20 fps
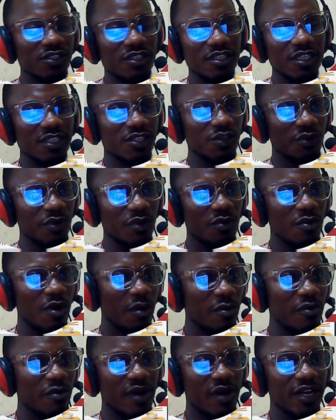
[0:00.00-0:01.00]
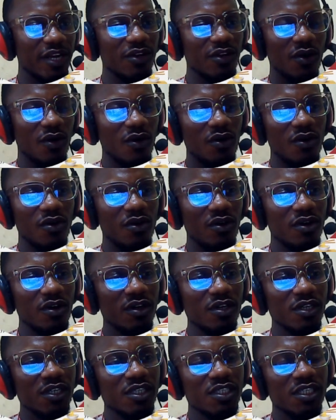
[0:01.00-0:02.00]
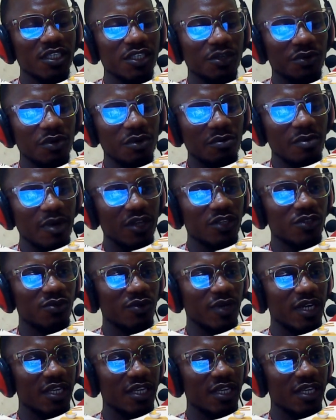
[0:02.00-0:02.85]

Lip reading: Just a quick while, I'll be running all, just a quick while to